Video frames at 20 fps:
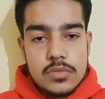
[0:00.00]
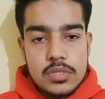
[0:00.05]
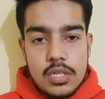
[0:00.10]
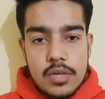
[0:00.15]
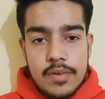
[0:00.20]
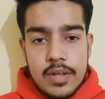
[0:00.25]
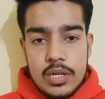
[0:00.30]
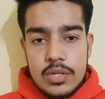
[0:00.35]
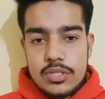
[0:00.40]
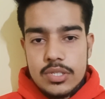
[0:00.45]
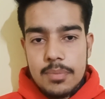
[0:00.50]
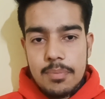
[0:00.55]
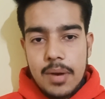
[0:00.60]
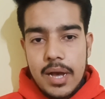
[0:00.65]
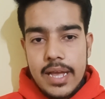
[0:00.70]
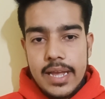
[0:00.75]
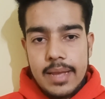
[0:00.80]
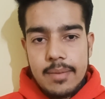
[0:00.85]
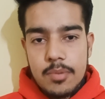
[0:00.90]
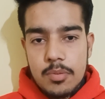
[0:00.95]
When we say
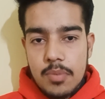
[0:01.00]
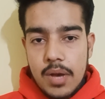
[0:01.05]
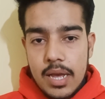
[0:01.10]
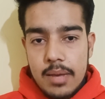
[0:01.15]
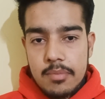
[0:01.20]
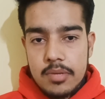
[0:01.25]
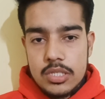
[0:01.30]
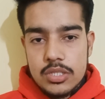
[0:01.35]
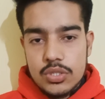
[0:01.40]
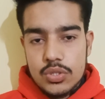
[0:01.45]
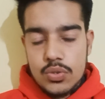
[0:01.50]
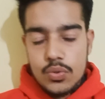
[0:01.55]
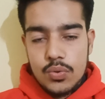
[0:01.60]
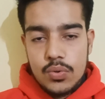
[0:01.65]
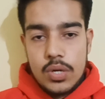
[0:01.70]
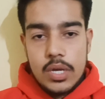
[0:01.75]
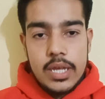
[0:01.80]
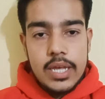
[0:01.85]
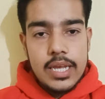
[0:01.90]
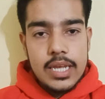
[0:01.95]
bigamy, bi means two,
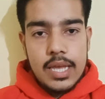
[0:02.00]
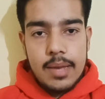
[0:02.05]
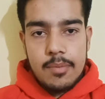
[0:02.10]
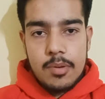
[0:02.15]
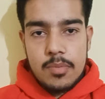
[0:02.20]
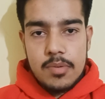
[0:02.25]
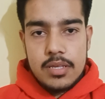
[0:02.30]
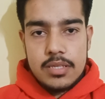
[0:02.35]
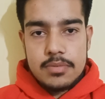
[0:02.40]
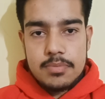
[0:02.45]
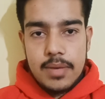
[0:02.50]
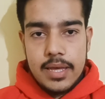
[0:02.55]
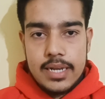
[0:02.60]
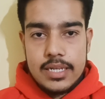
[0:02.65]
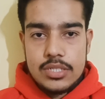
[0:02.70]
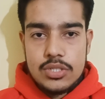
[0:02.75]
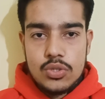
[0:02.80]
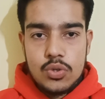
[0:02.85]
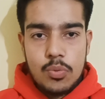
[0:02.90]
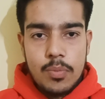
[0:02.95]
gamy means
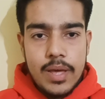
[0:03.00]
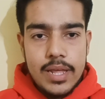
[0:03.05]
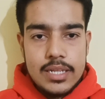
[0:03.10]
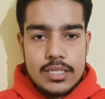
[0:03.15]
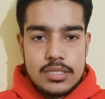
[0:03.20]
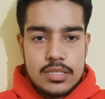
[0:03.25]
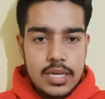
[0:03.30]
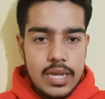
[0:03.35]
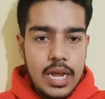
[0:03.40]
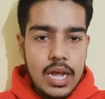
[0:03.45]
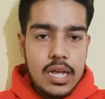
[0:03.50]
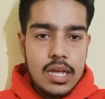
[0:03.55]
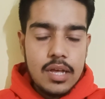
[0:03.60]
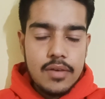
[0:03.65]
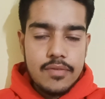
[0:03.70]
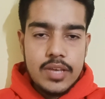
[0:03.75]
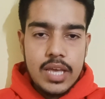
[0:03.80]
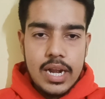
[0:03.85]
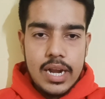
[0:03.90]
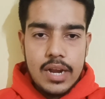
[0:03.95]
marriage. Two marriage,
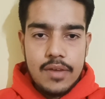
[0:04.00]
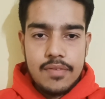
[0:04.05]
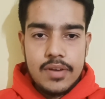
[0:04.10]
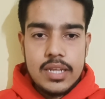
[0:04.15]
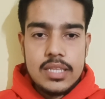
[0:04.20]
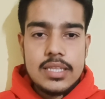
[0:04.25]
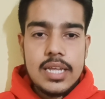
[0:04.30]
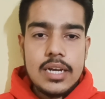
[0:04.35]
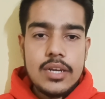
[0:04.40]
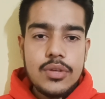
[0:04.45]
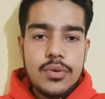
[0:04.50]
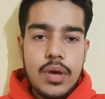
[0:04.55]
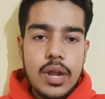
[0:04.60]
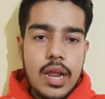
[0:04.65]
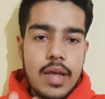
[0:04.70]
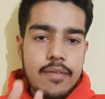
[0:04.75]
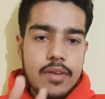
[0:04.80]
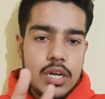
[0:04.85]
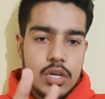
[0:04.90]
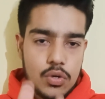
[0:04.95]
we are referring that you are
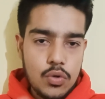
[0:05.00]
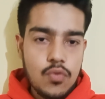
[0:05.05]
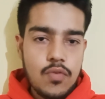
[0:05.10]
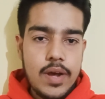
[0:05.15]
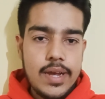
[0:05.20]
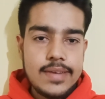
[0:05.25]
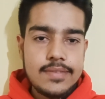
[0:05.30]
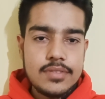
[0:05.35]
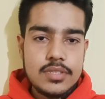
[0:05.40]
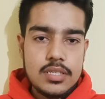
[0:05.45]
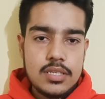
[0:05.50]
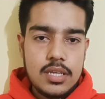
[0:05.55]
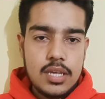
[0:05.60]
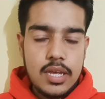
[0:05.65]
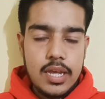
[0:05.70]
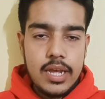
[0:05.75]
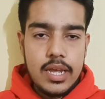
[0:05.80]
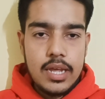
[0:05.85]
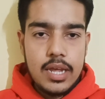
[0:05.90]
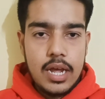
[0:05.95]
having two wives
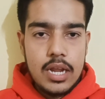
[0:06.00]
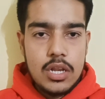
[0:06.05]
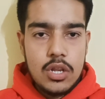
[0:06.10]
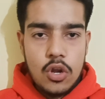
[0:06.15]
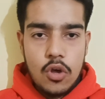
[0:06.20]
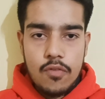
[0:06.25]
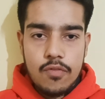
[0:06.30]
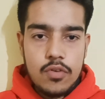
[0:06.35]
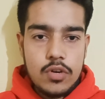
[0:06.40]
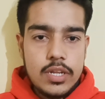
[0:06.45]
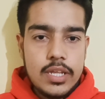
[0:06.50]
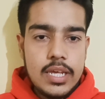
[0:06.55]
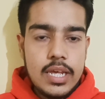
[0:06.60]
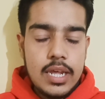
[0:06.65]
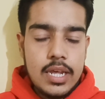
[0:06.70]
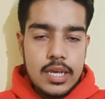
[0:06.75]
unlawfully.